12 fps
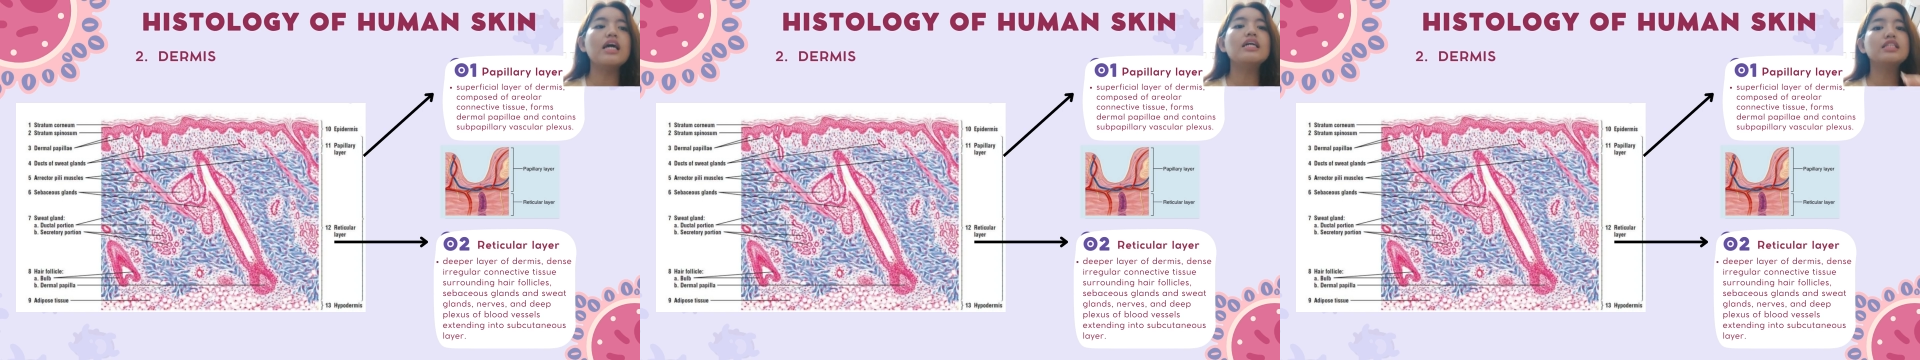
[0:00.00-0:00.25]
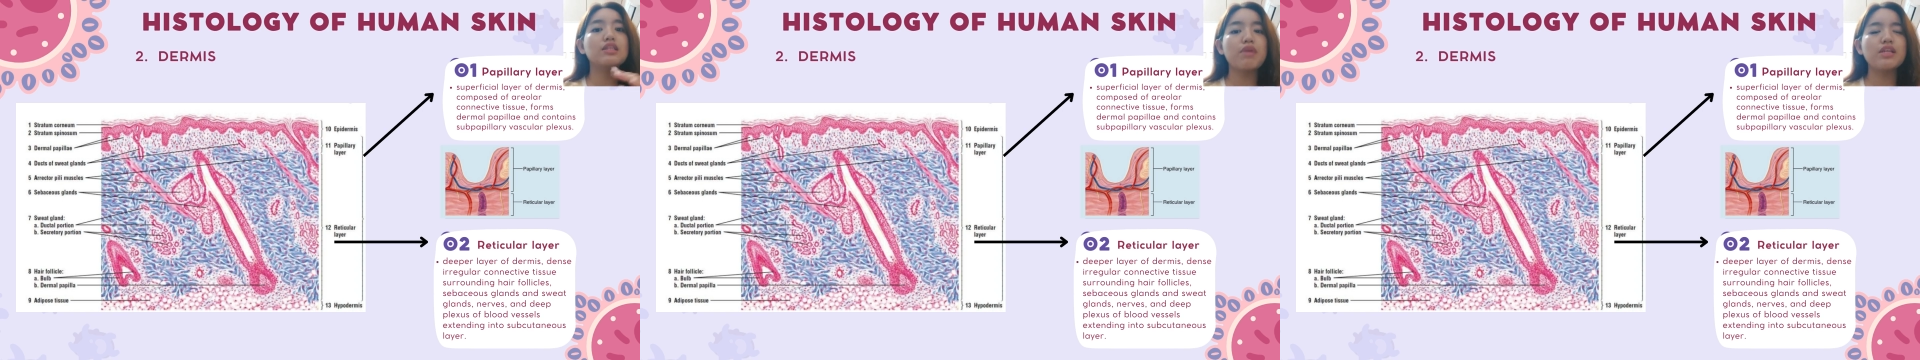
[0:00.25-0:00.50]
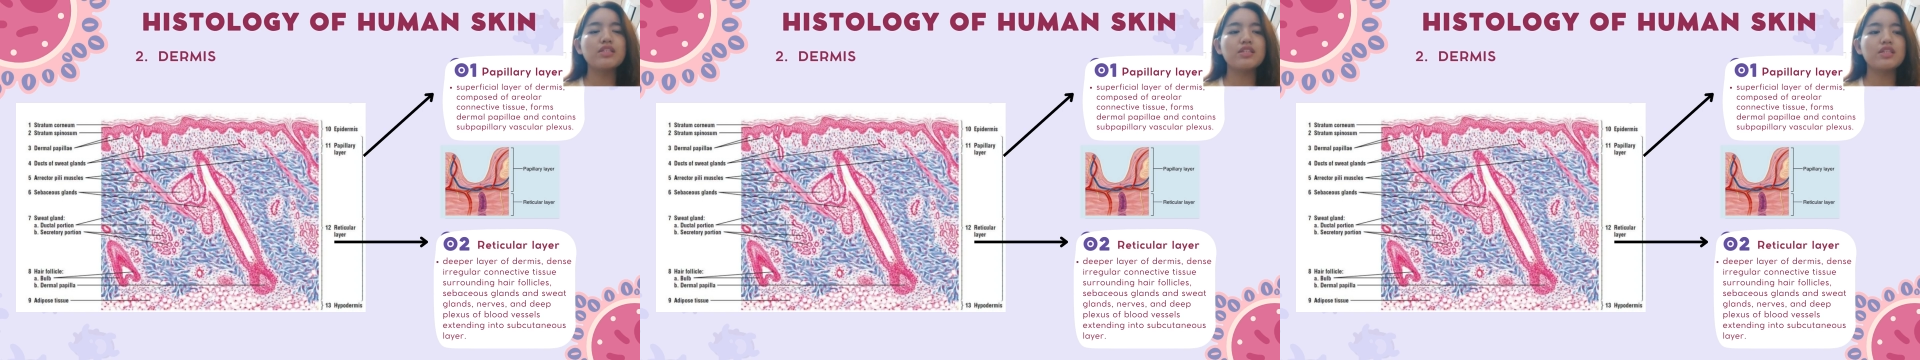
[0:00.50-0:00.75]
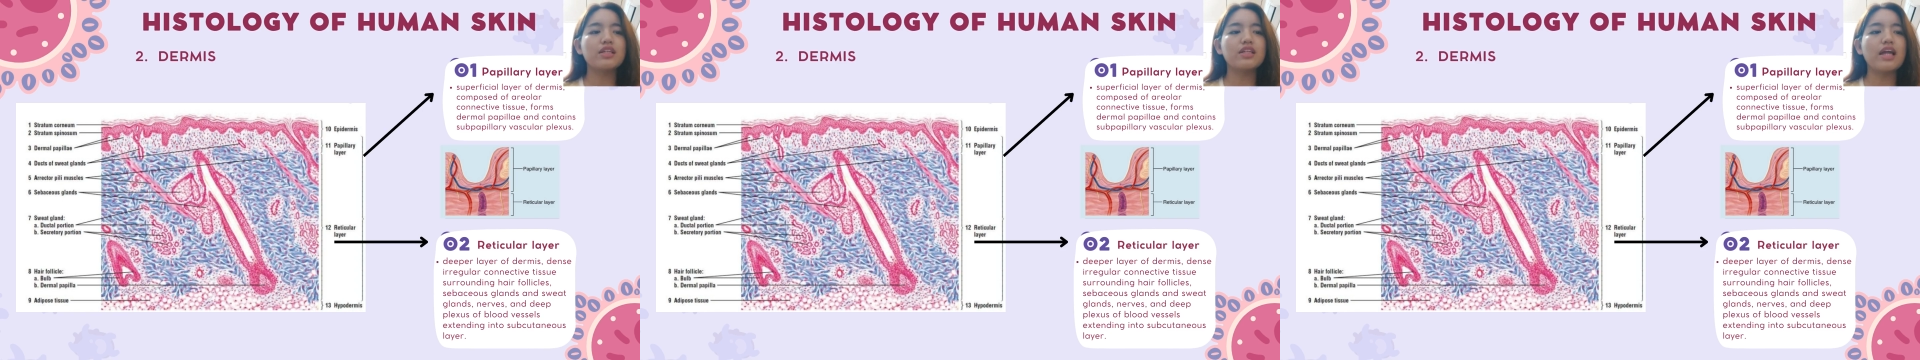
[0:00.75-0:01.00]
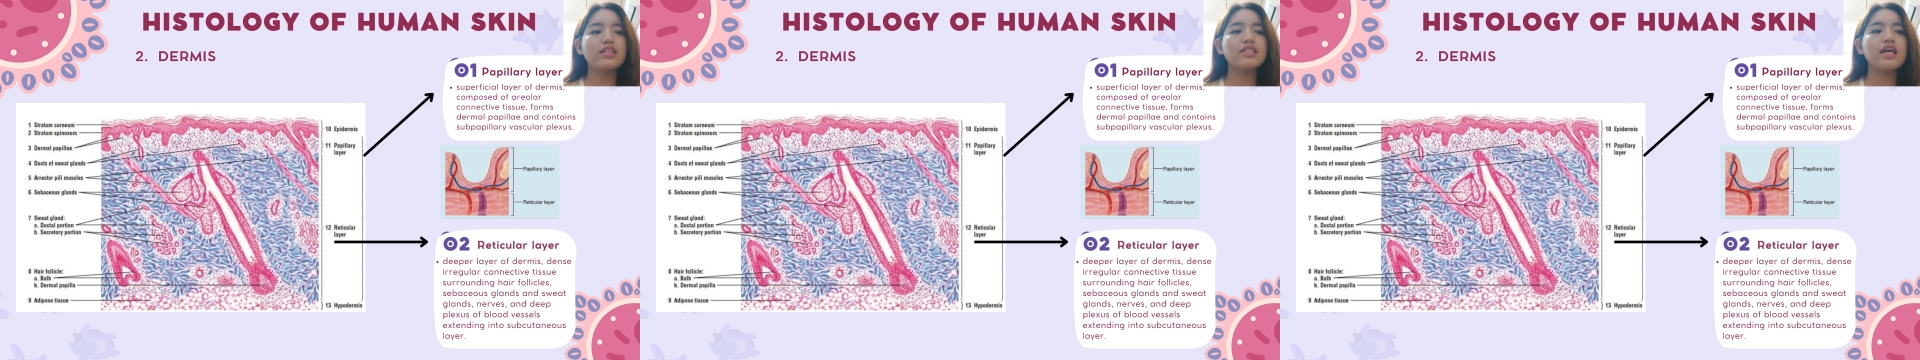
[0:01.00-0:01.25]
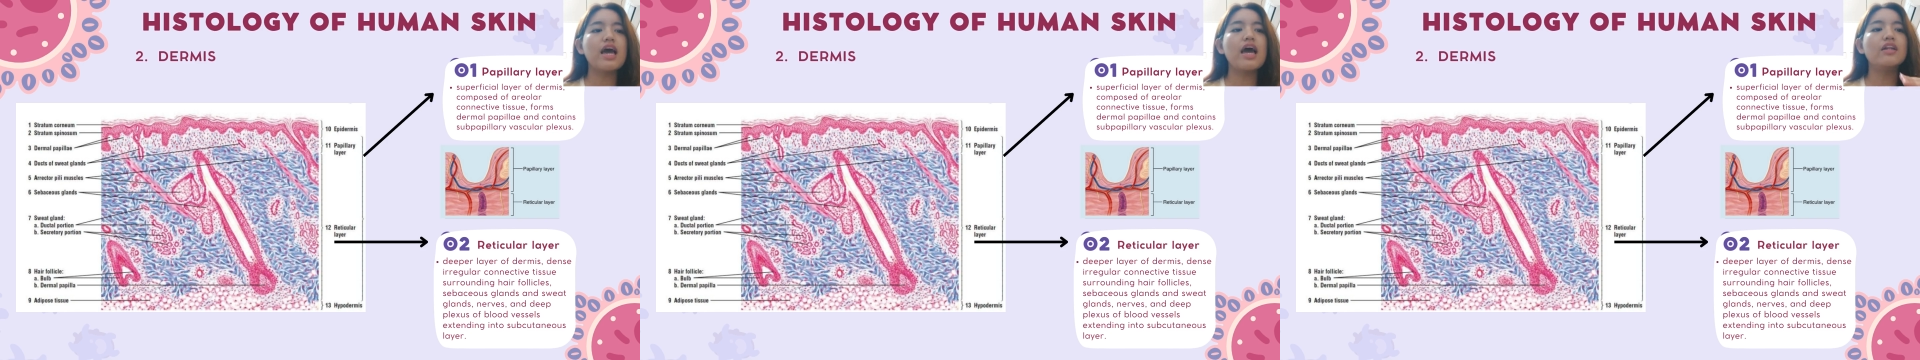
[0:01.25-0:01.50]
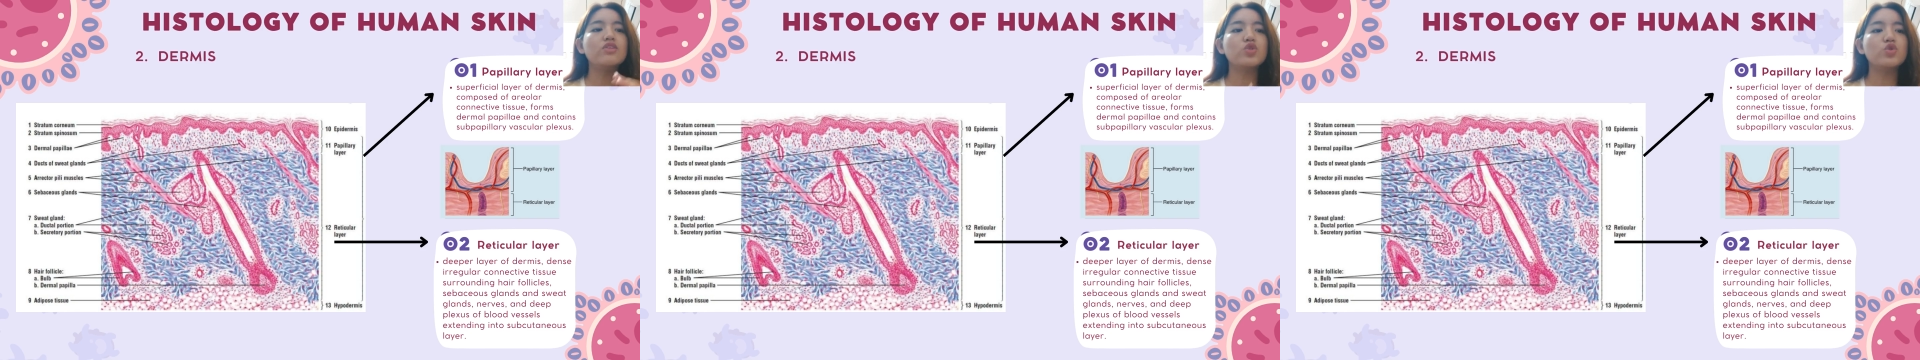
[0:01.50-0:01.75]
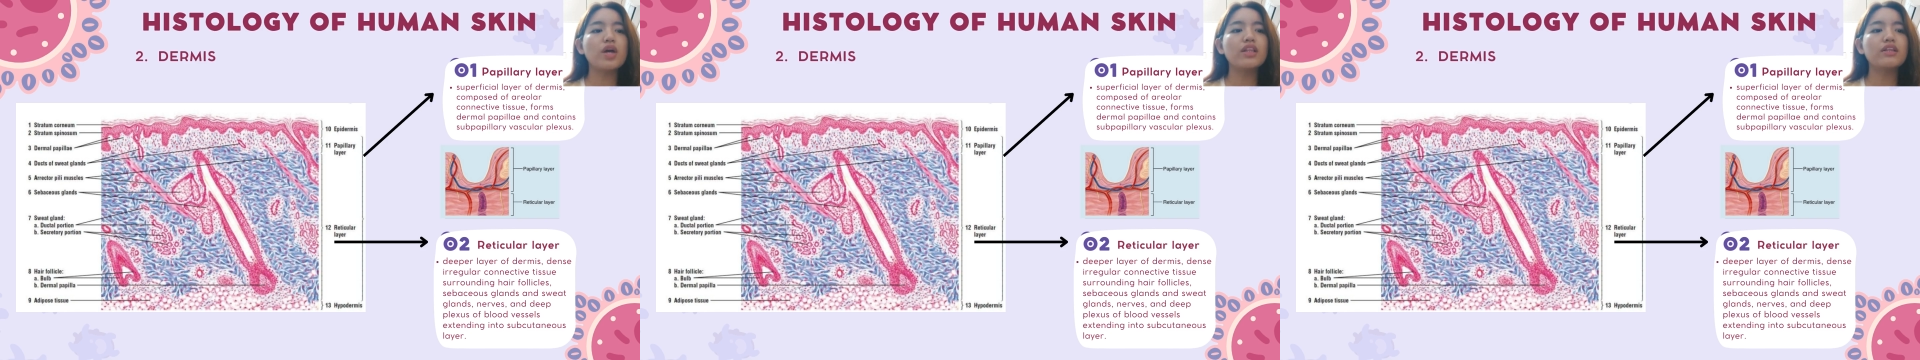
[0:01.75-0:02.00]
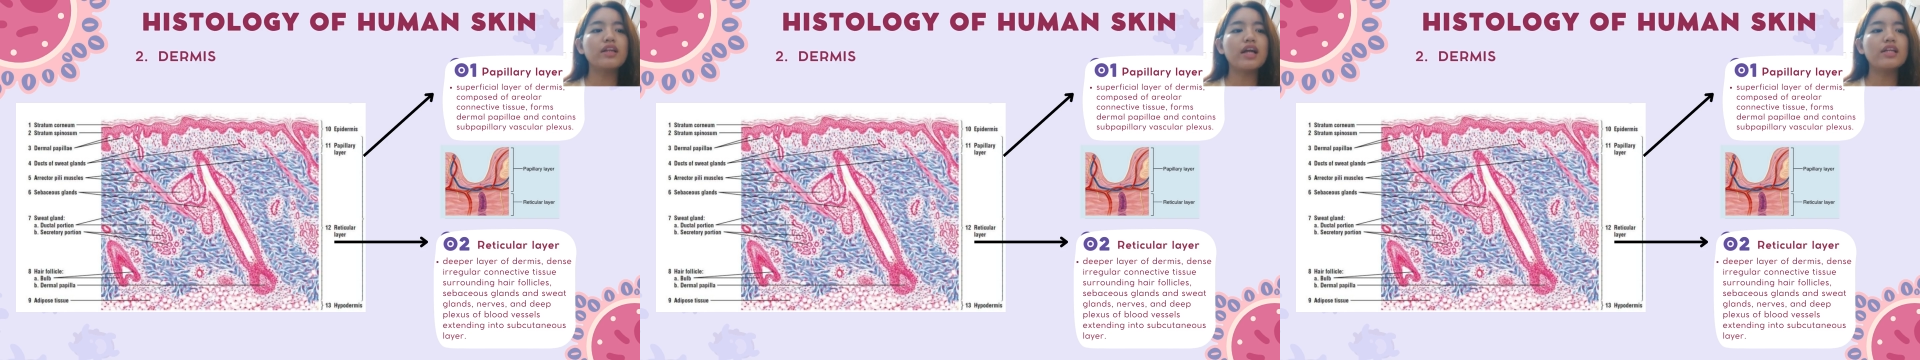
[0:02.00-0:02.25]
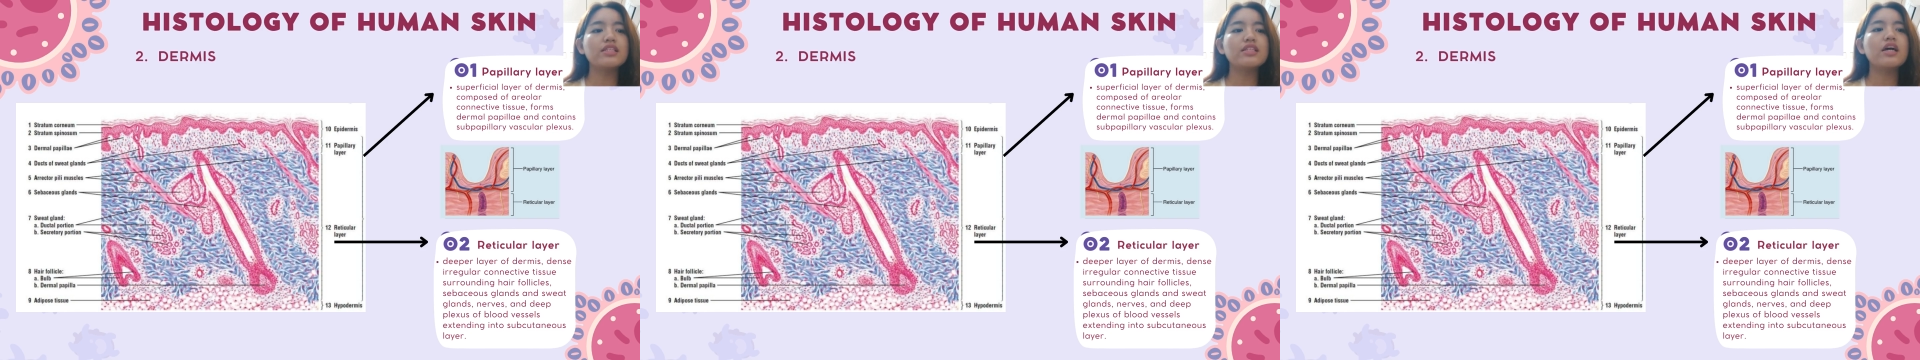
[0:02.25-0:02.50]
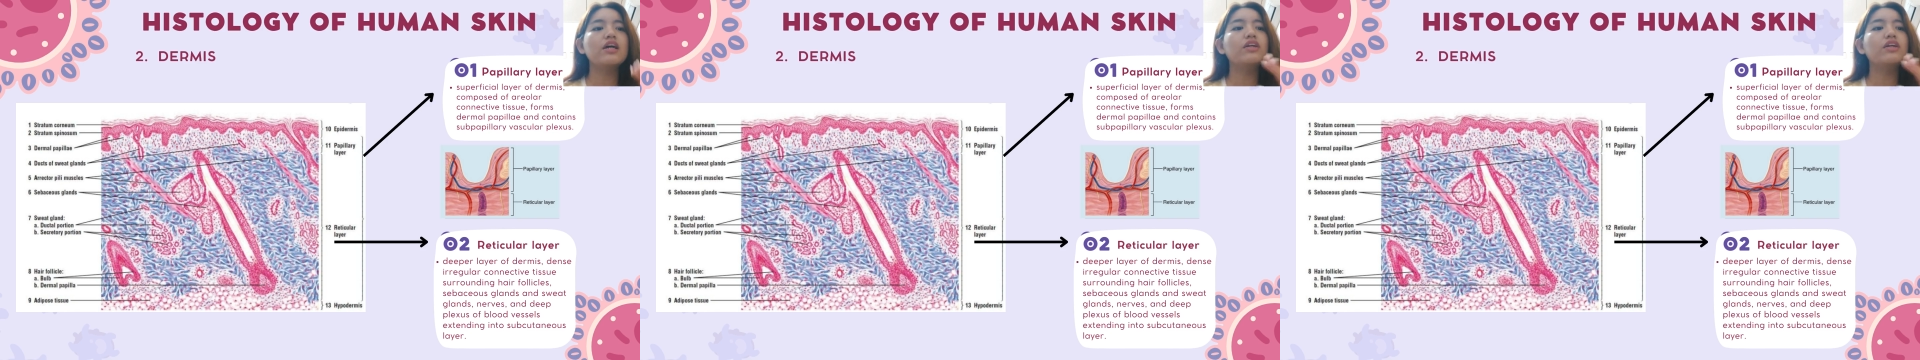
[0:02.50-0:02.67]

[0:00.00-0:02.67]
sebaceous glands, and sweat glands,